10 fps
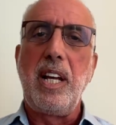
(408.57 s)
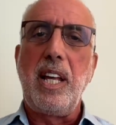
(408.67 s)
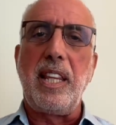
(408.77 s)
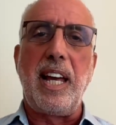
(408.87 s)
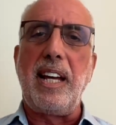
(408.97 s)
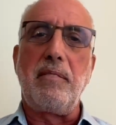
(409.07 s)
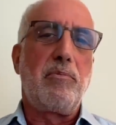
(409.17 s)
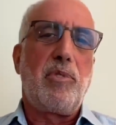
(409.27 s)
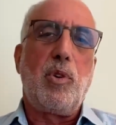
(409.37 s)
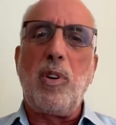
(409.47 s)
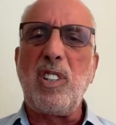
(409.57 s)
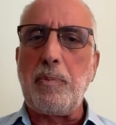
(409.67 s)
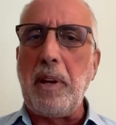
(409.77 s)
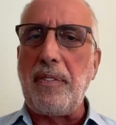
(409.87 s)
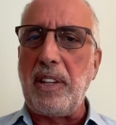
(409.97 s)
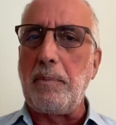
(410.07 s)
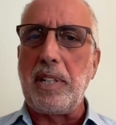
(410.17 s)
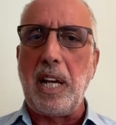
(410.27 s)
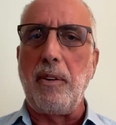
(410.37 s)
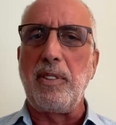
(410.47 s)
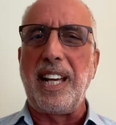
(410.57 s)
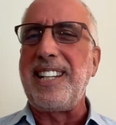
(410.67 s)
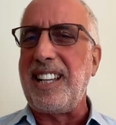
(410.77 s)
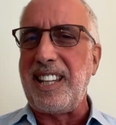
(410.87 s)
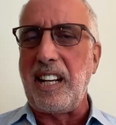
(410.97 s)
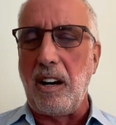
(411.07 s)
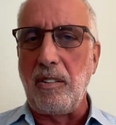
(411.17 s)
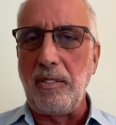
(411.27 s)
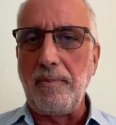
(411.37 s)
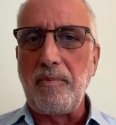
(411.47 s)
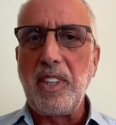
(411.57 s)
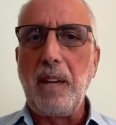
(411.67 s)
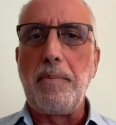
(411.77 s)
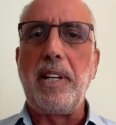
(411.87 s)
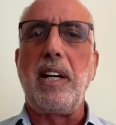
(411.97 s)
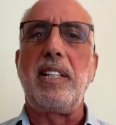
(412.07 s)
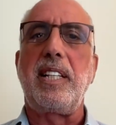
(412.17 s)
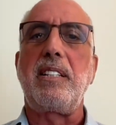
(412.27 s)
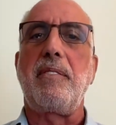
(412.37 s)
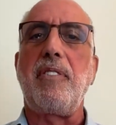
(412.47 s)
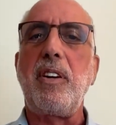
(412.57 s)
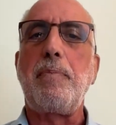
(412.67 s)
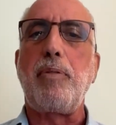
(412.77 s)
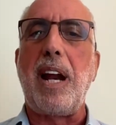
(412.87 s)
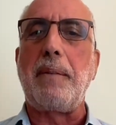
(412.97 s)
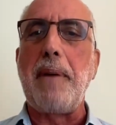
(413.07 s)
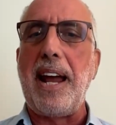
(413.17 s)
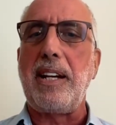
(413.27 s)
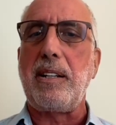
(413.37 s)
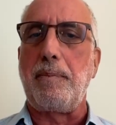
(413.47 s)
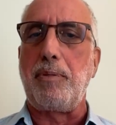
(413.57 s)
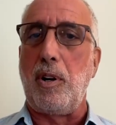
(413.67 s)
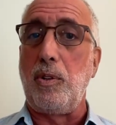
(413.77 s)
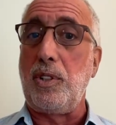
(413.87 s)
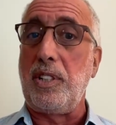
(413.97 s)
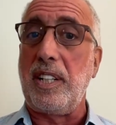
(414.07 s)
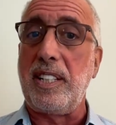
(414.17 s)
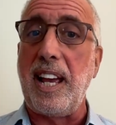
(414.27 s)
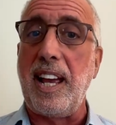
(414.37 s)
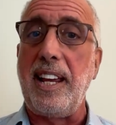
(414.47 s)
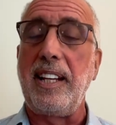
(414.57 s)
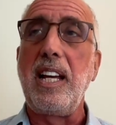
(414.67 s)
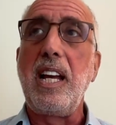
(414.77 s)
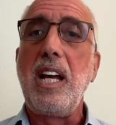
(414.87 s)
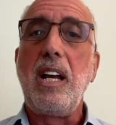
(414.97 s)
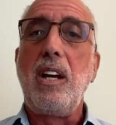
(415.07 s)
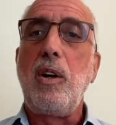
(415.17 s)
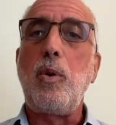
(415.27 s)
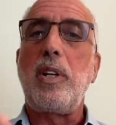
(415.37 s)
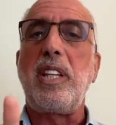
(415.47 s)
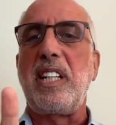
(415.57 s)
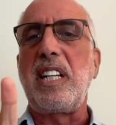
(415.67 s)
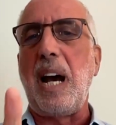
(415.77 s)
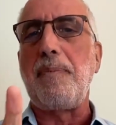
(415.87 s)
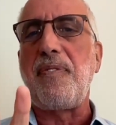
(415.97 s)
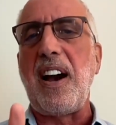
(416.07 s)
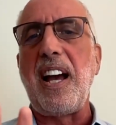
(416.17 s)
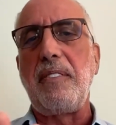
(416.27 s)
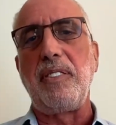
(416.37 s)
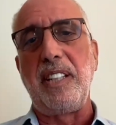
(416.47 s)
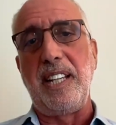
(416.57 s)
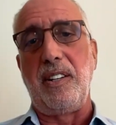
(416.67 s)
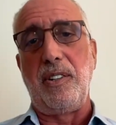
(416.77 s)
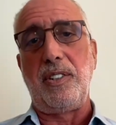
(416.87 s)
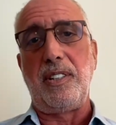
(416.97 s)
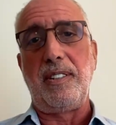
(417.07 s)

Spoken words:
that the words speak for themselves, and yet they don't, because it's a very pragmatic approach to saying, who are the top 5 leaders,